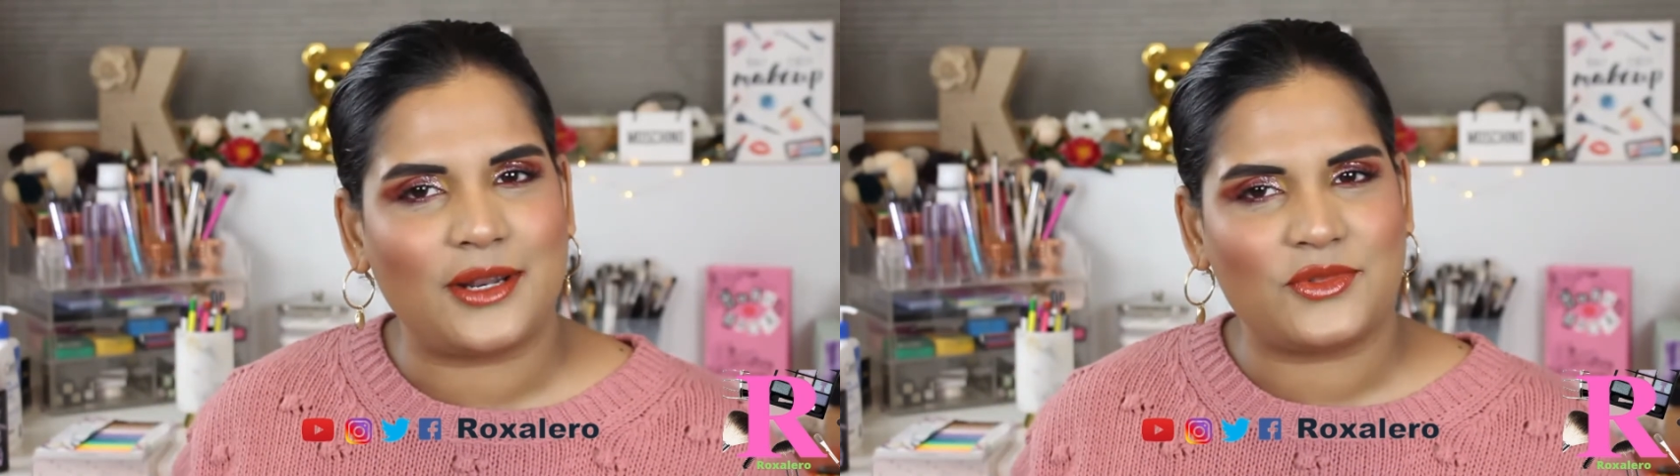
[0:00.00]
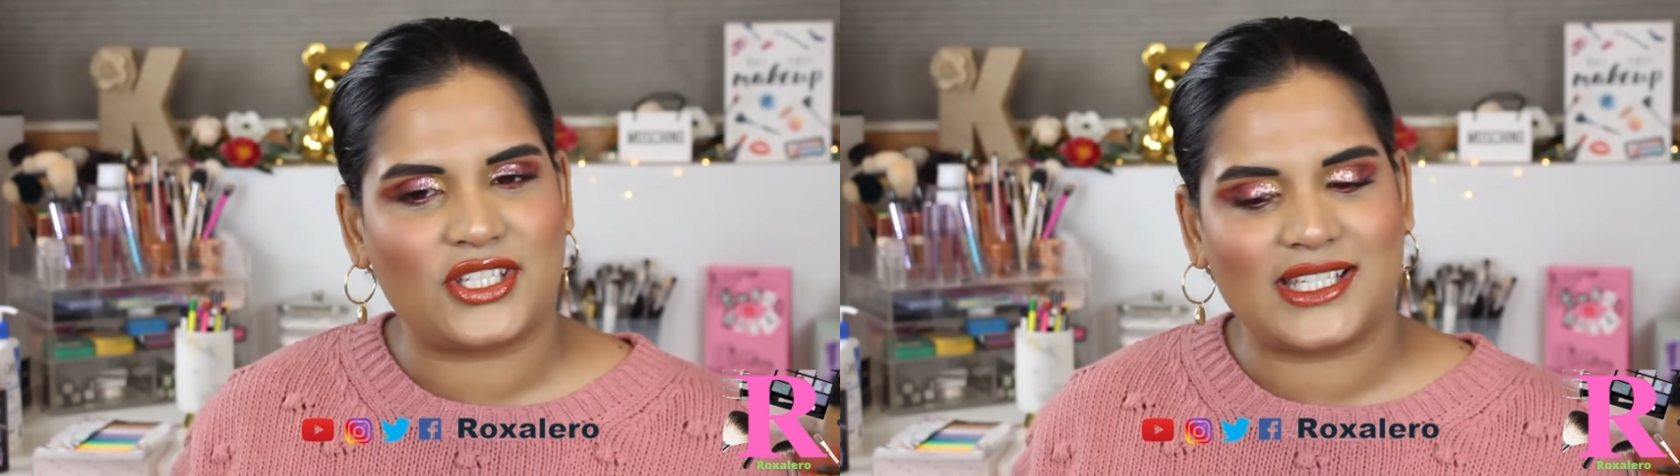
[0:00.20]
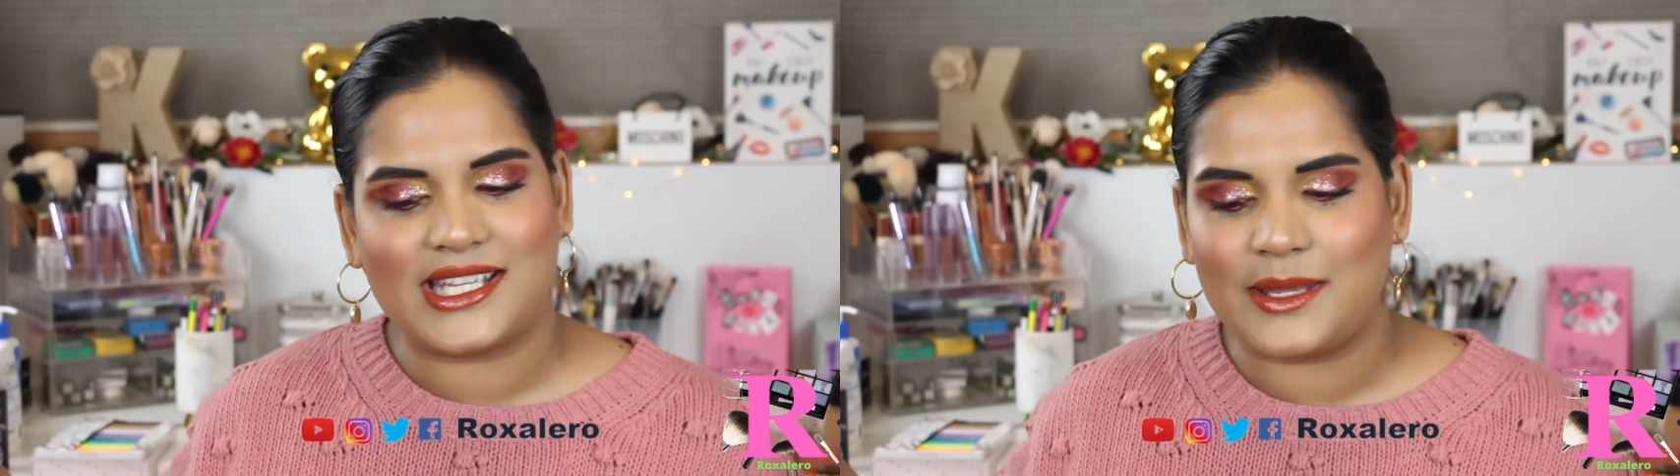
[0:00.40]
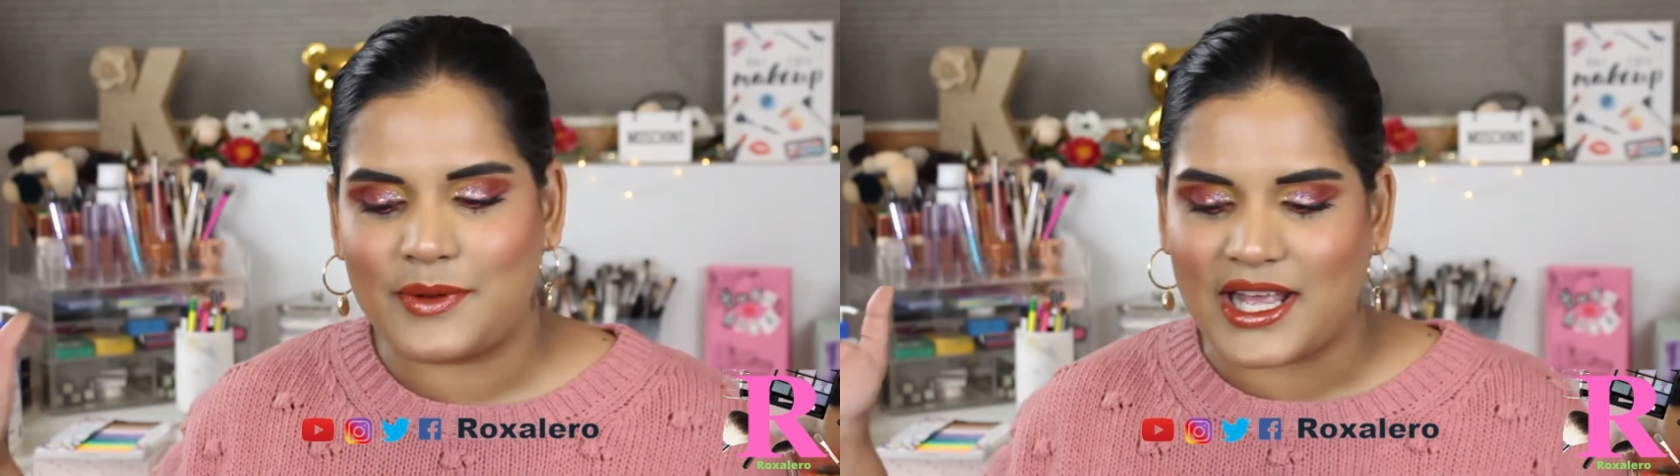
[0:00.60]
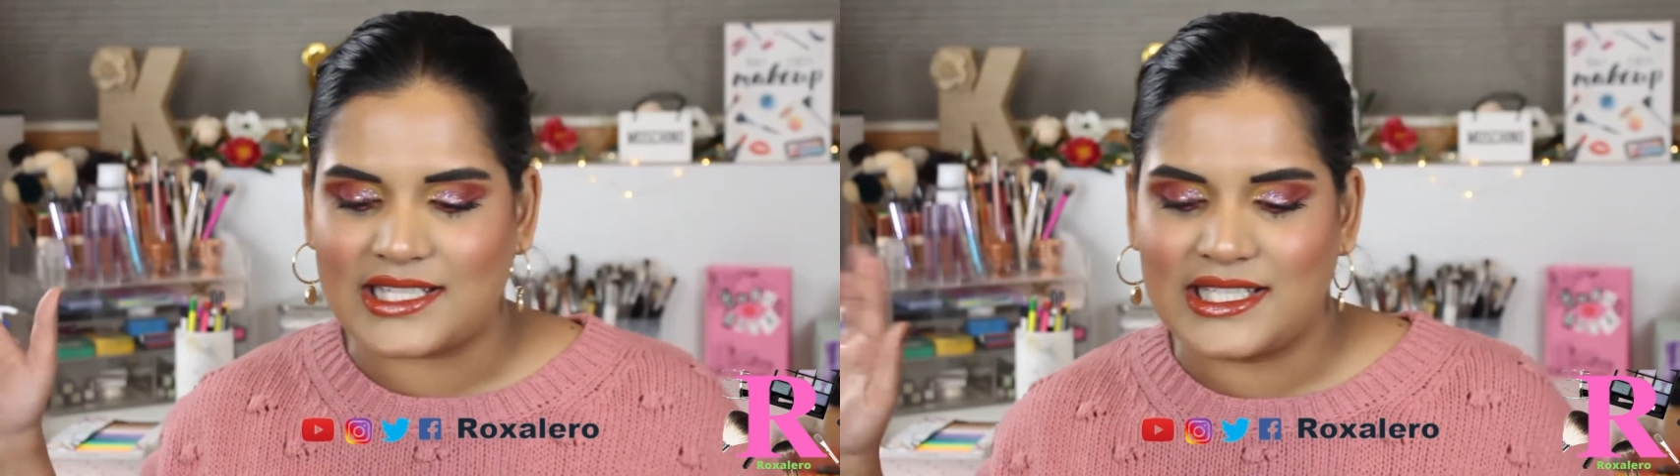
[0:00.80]
I'm just gonna keep
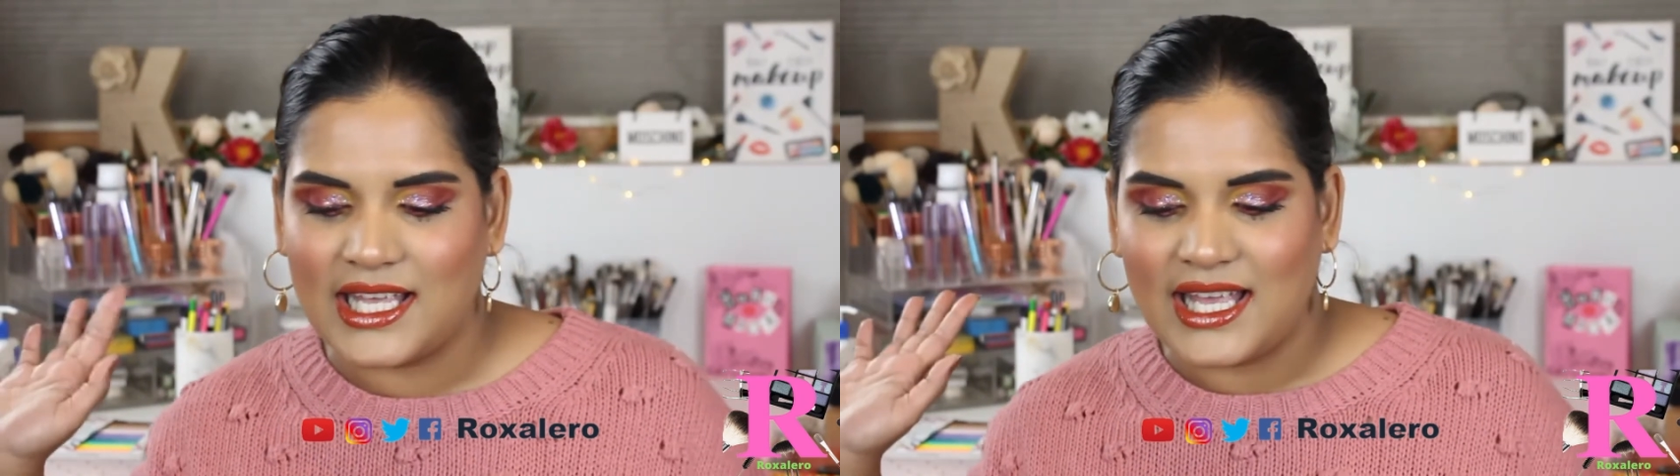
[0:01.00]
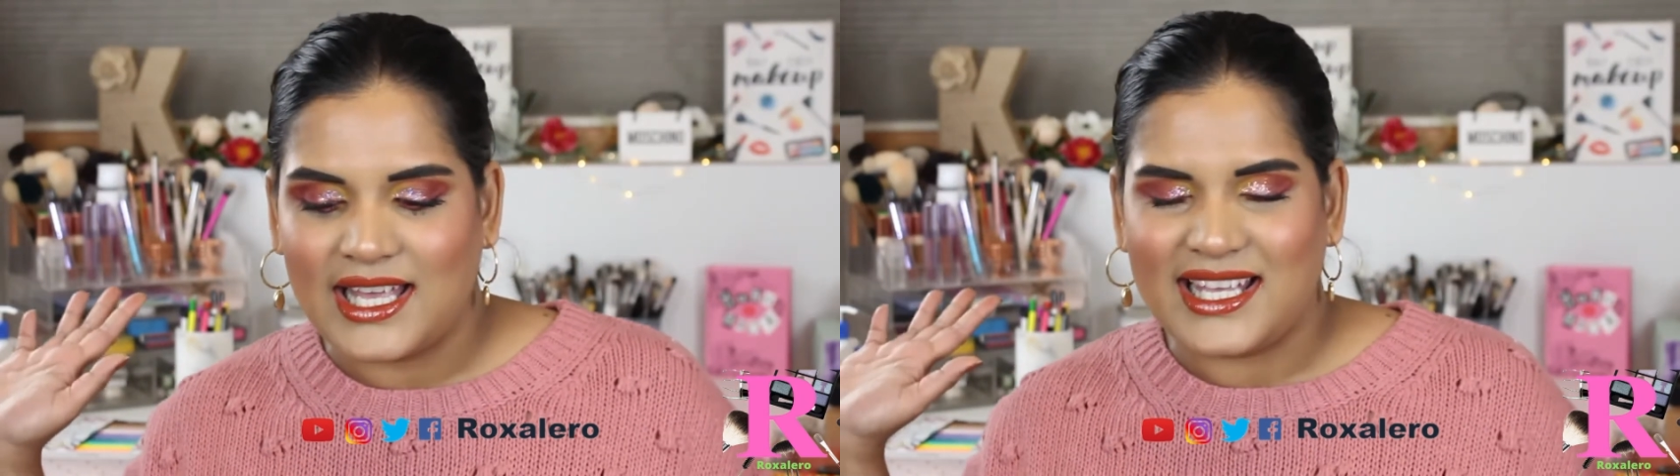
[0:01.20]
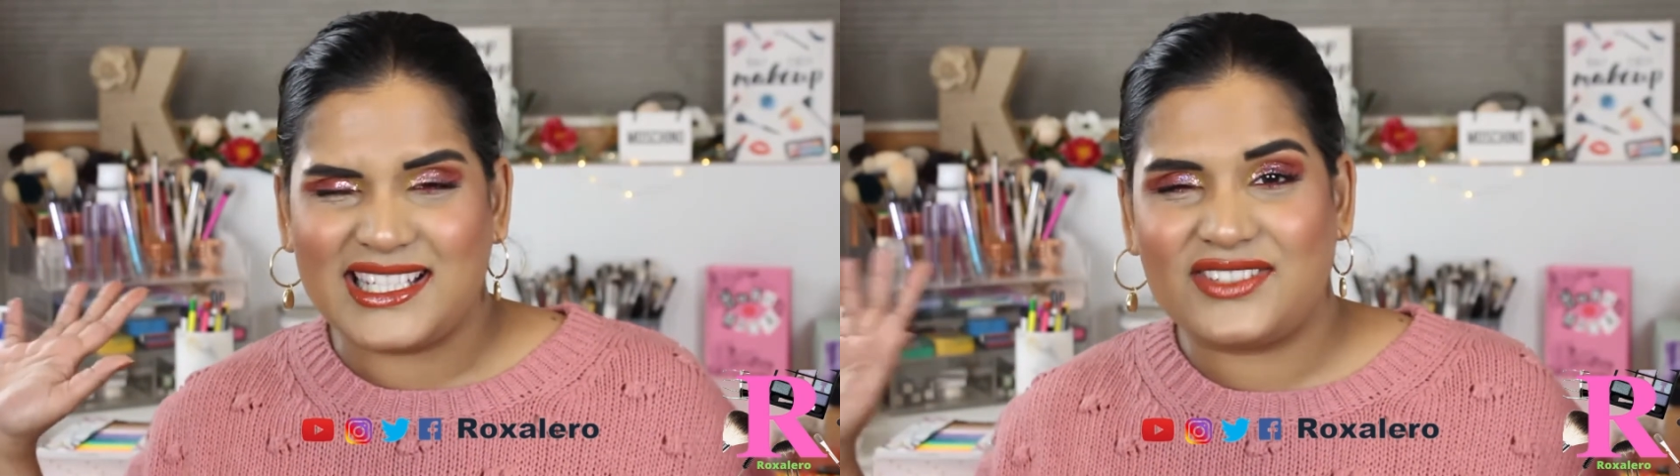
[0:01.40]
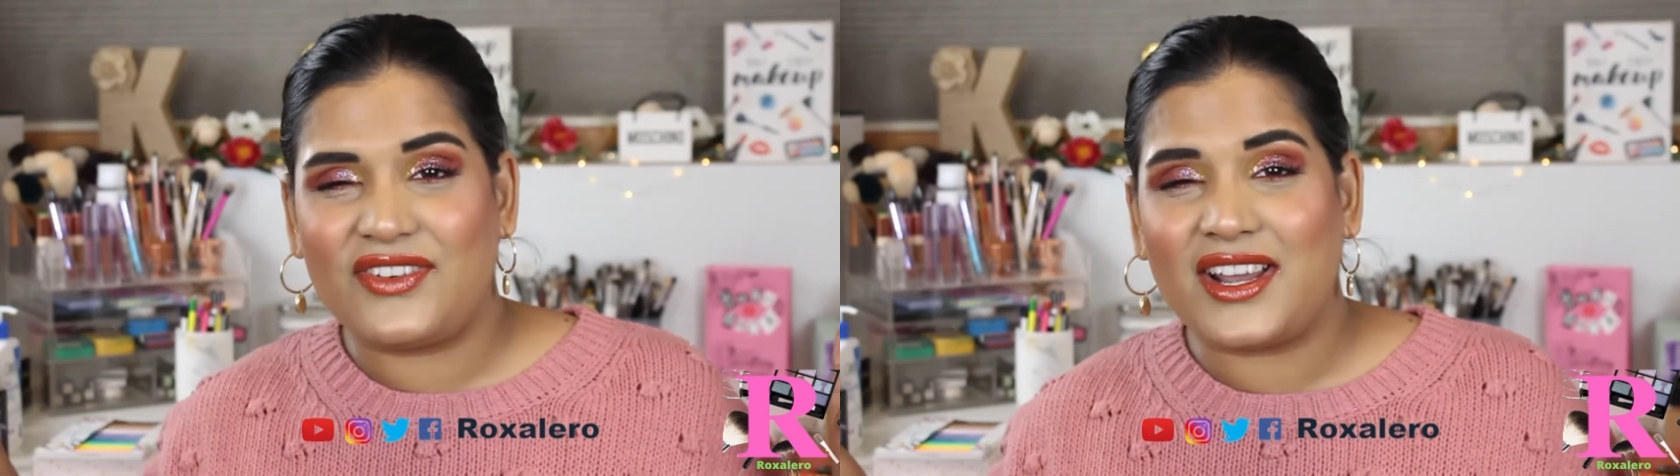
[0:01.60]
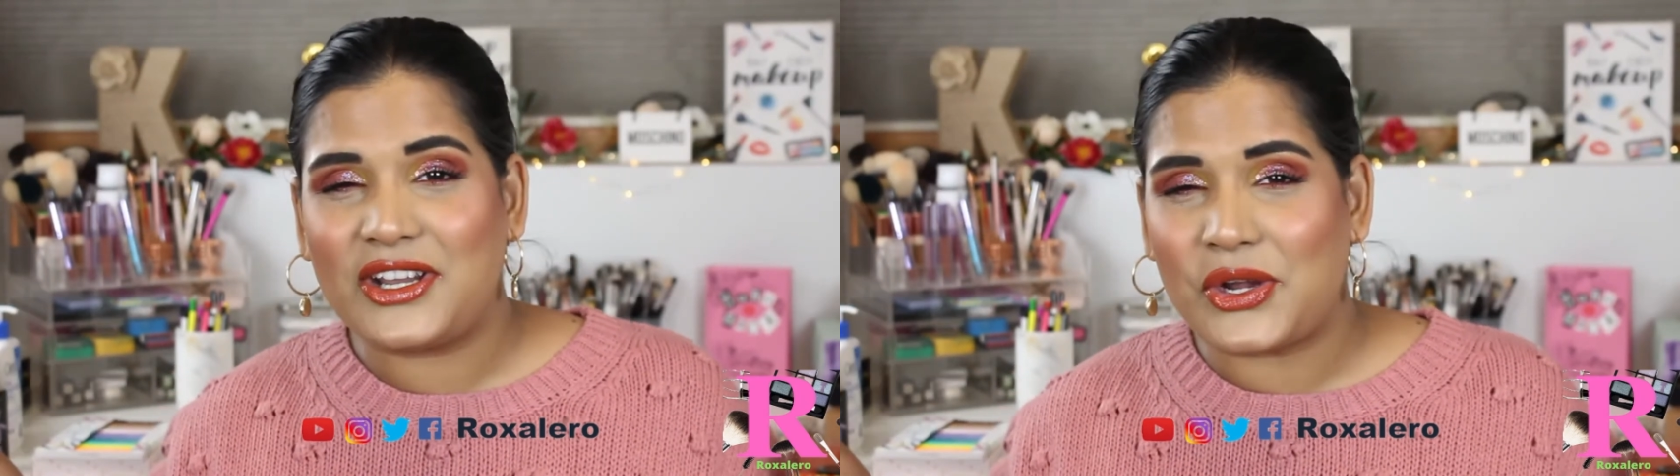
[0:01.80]
it as it's
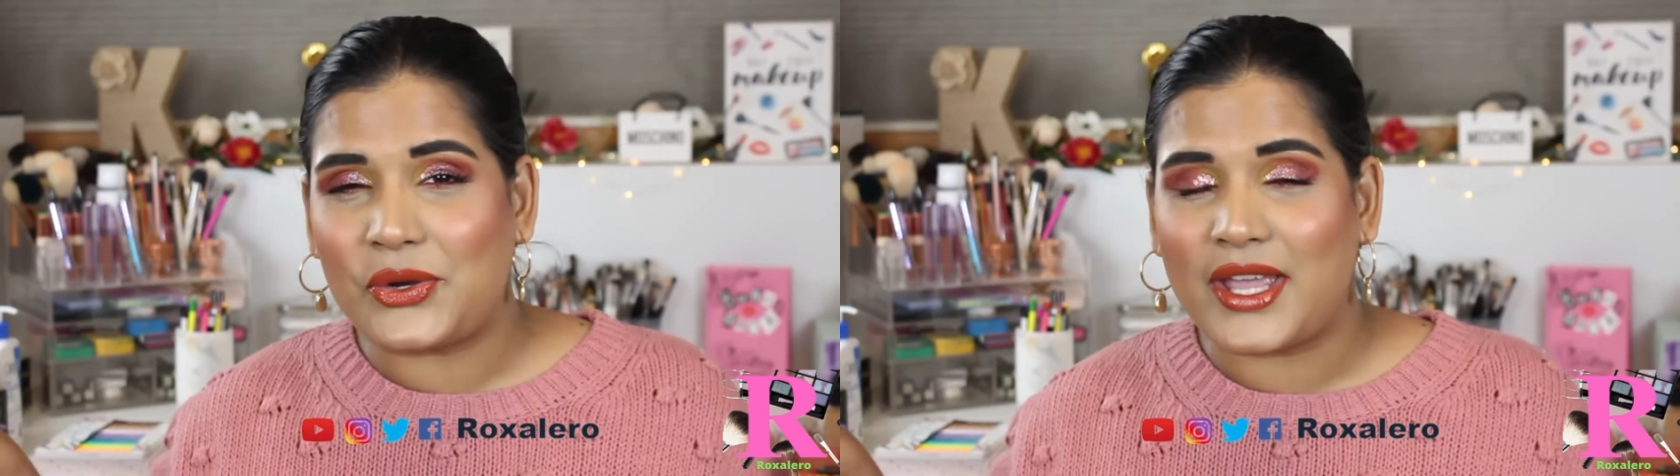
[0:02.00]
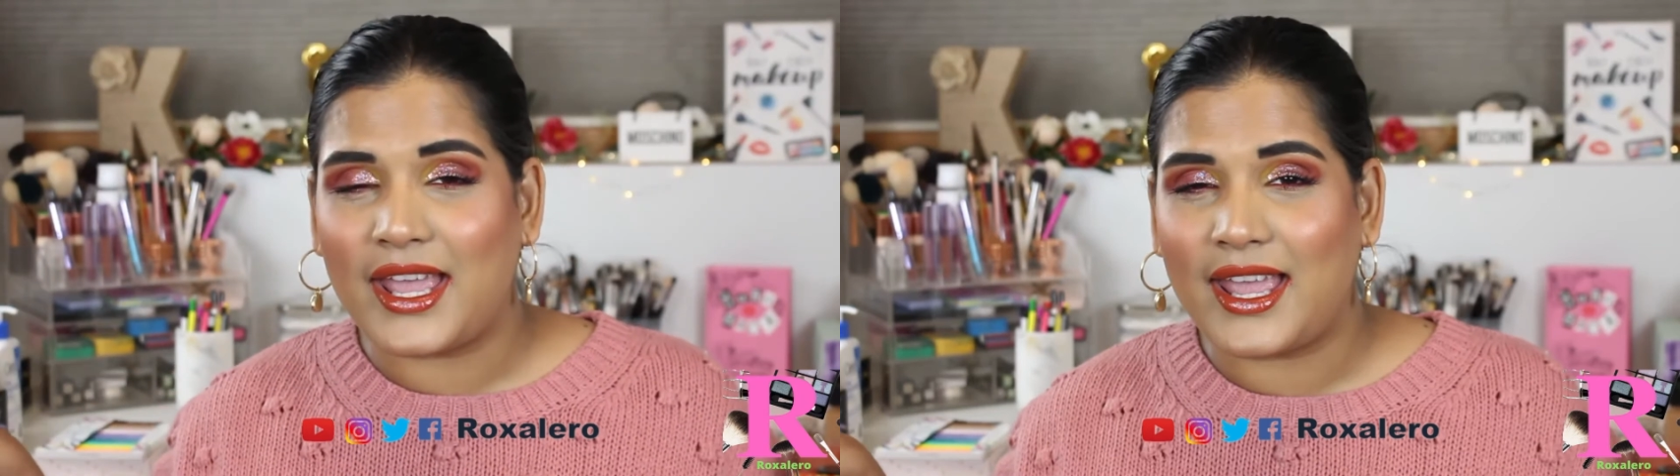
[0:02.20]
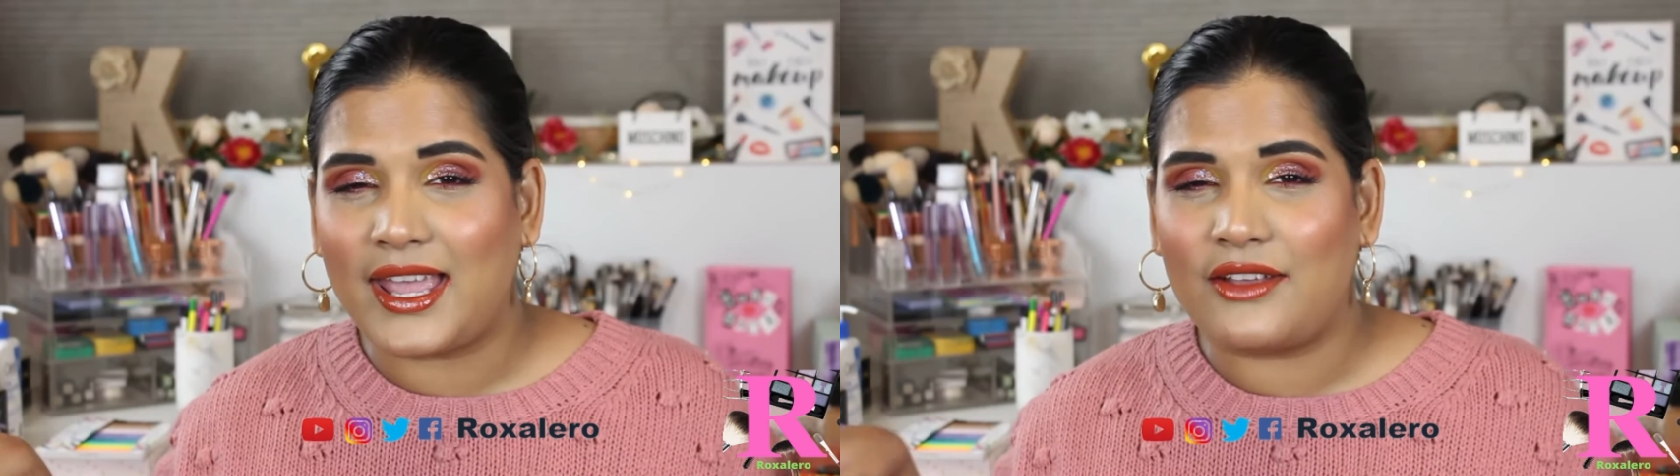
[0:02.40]
very okay.